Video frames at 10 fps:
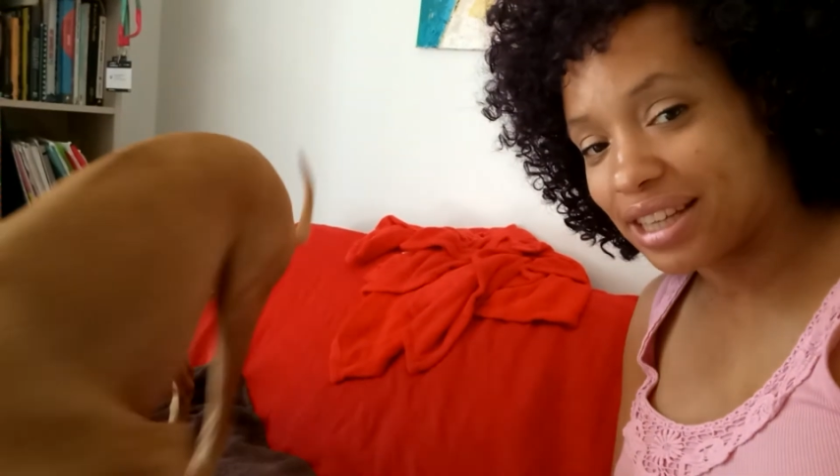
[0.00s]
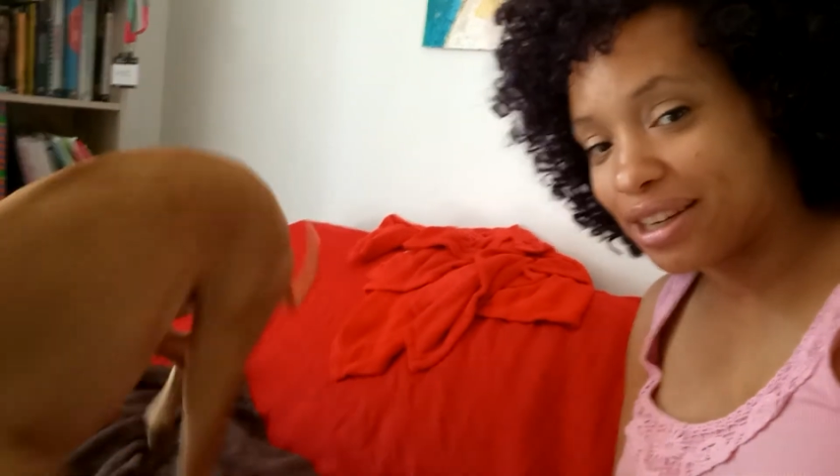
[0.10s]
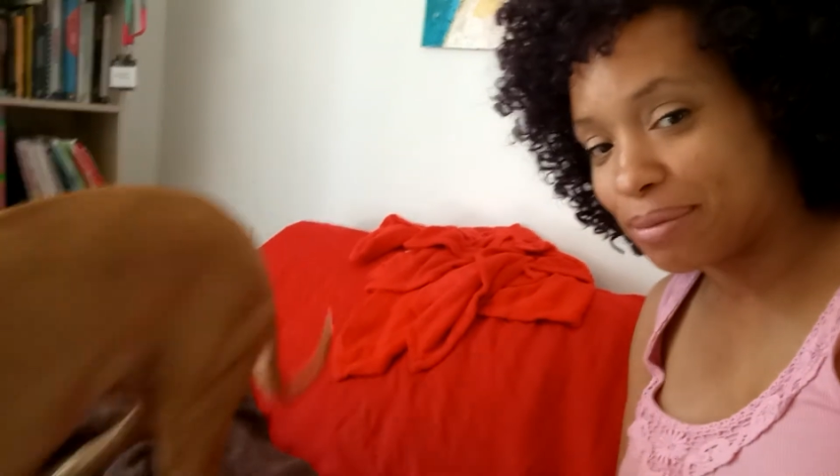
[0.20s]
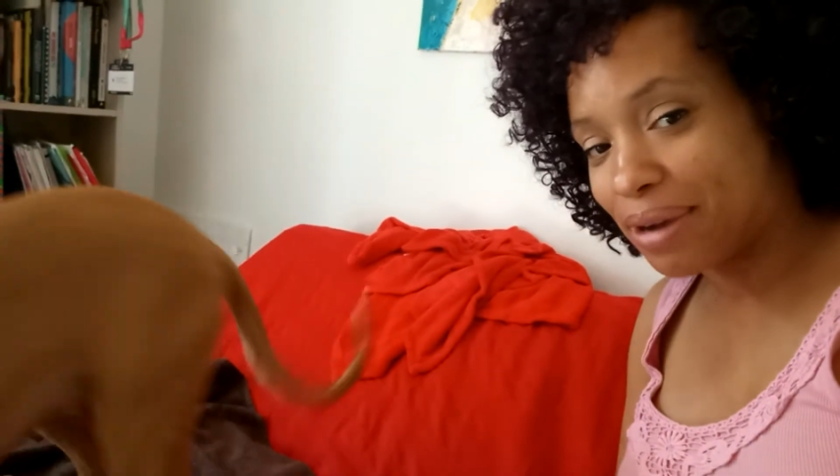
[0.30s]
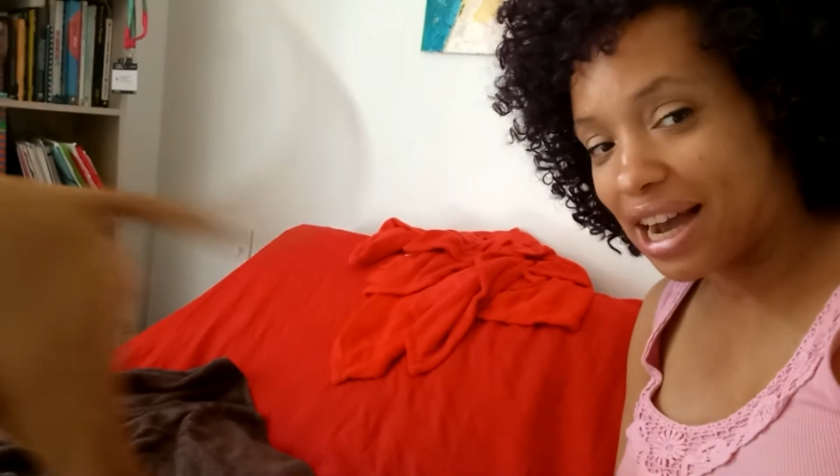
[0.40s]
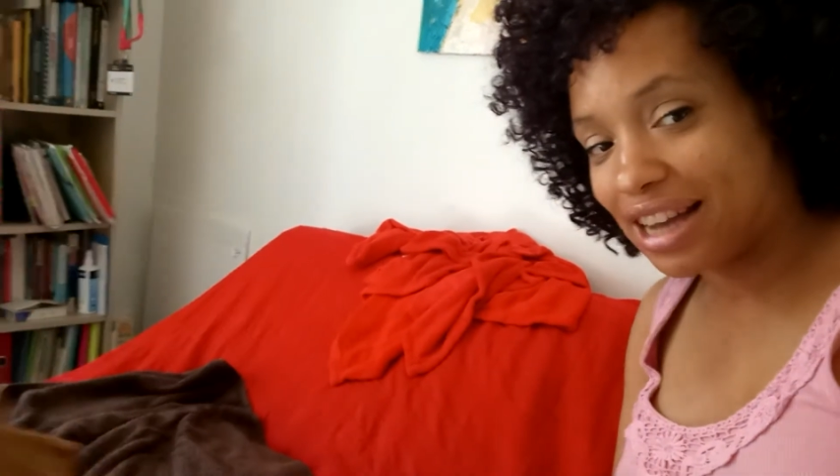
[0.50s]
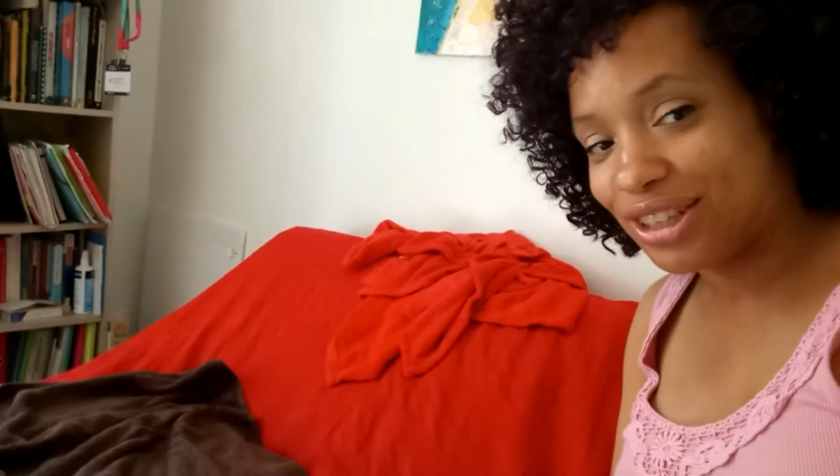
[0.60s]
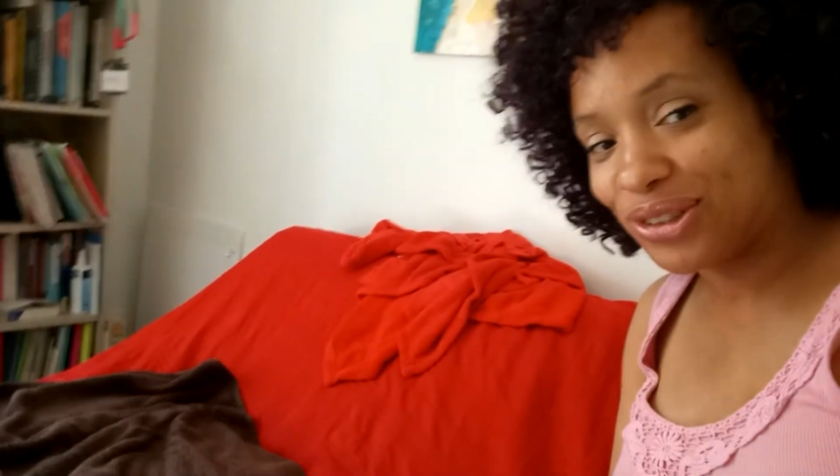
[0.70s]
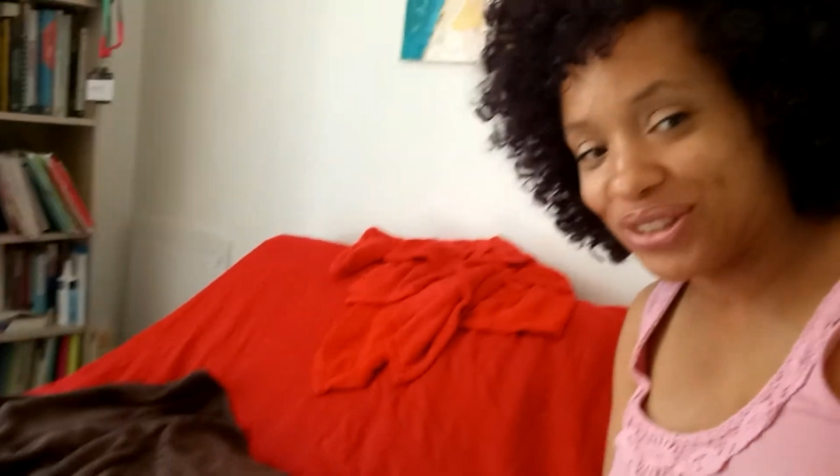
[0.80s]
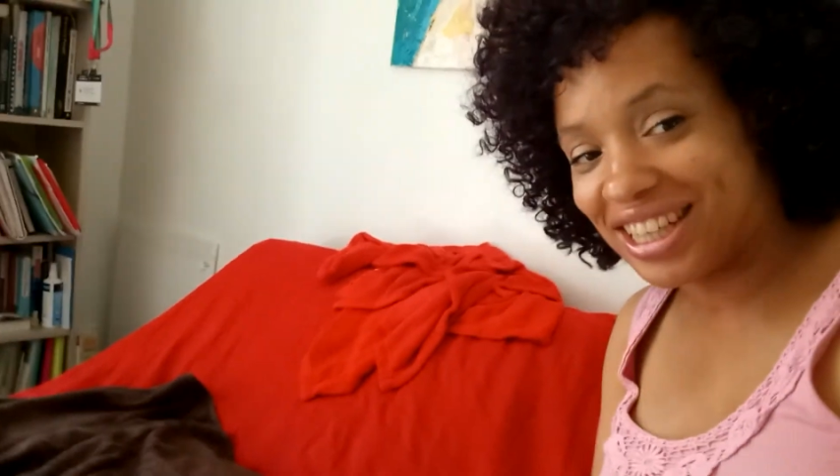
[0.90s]
Say goodbye,
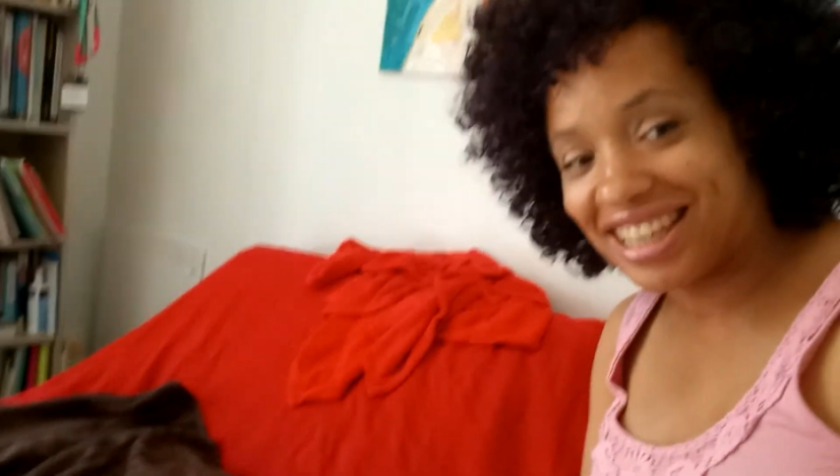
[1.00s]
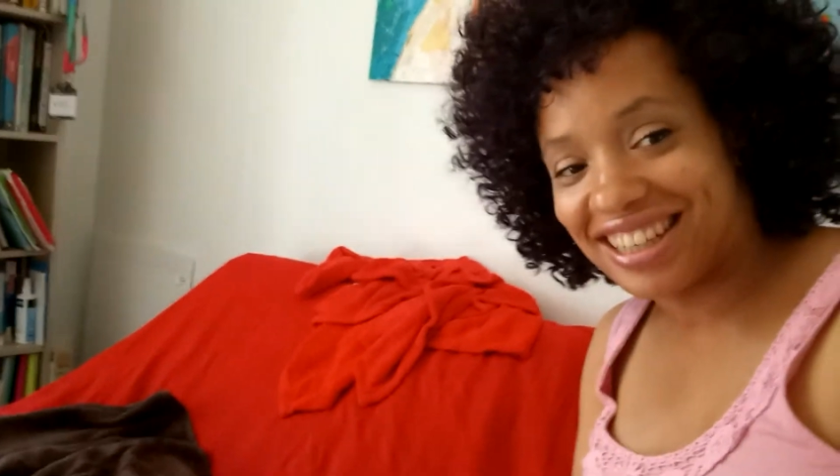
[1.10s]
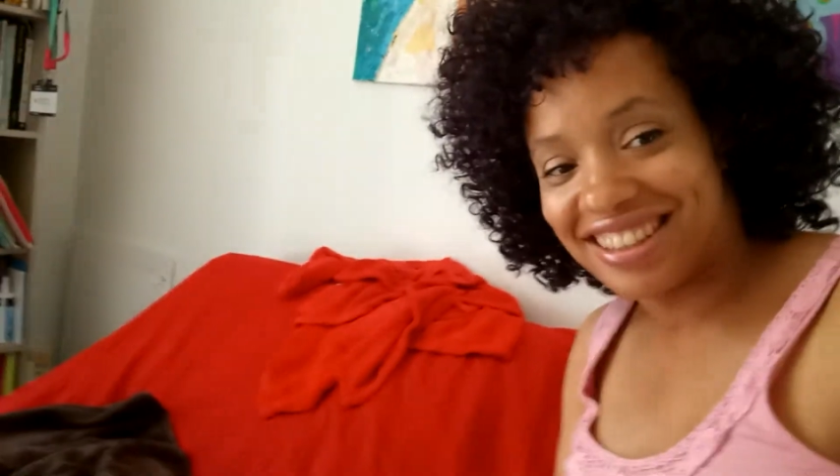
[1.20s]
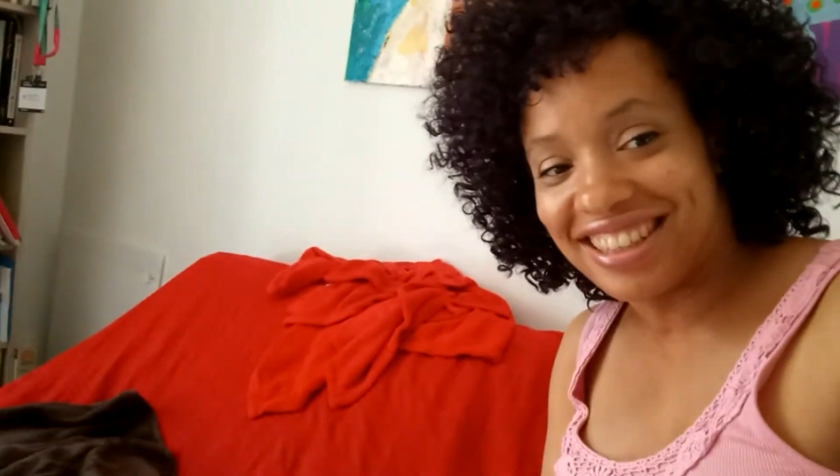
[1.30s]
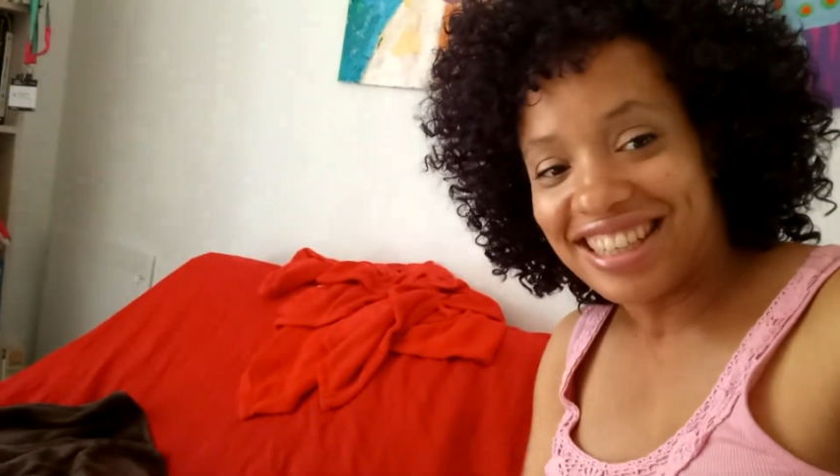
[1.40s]
Luna.